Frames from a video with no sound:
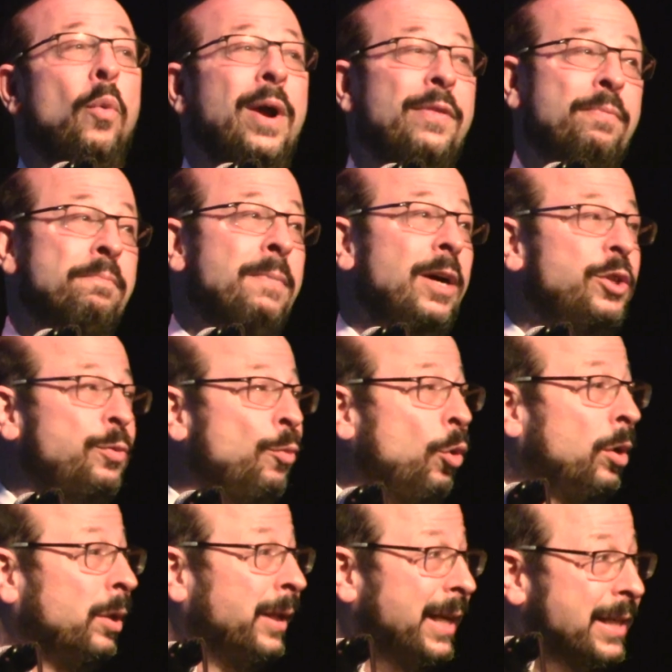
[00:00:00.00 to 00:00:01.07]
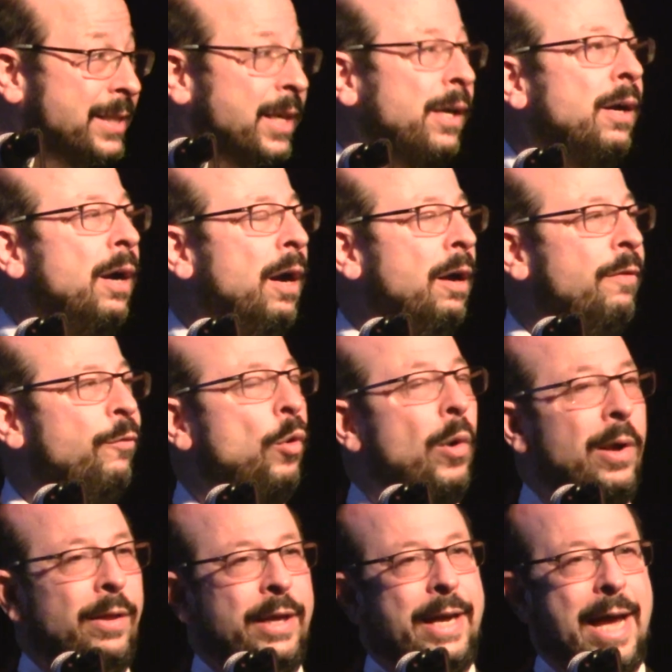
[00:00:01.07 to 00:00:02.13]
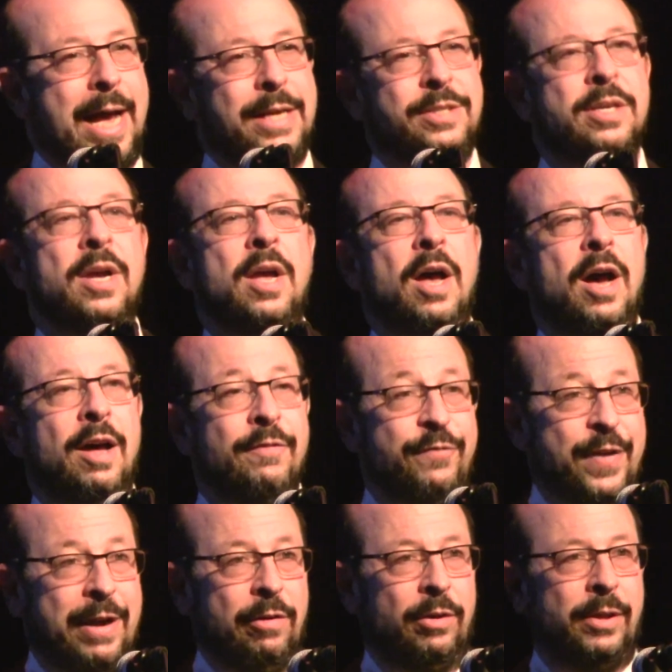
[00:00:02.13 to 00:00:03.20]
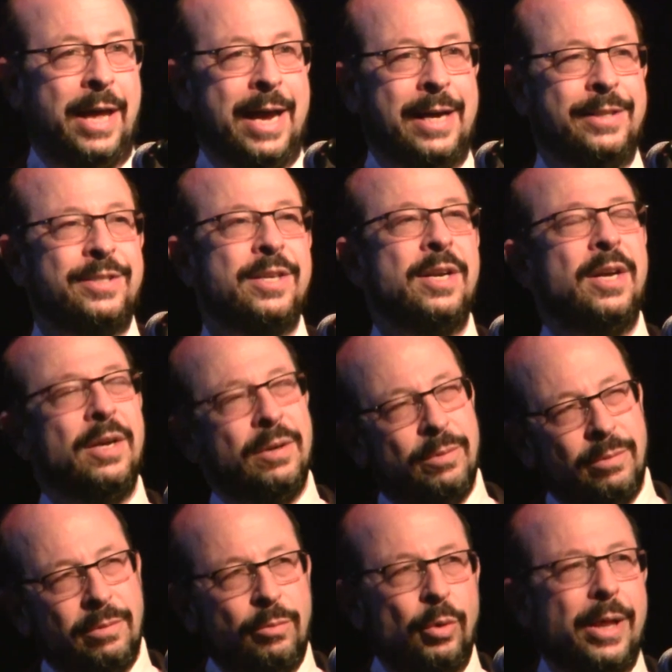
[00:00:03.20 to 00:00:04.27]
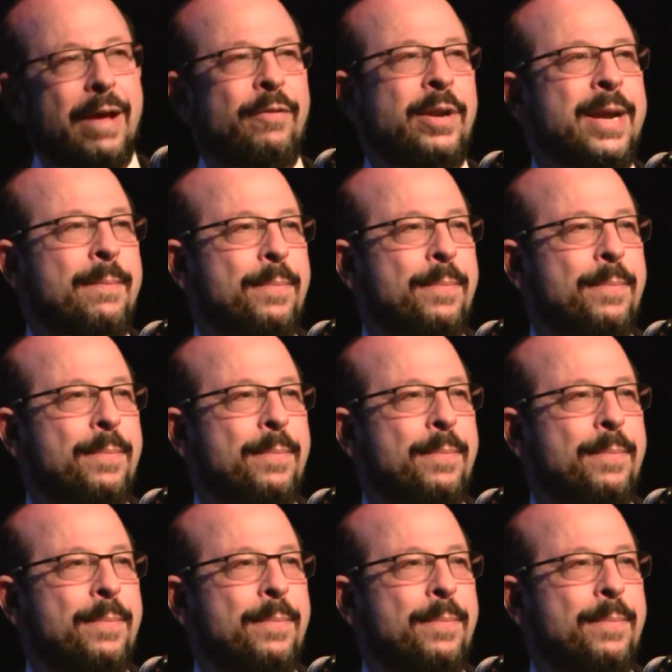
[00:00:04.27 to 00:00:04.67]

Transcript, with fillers: with much more leasing of oil and gas on federal lands will have an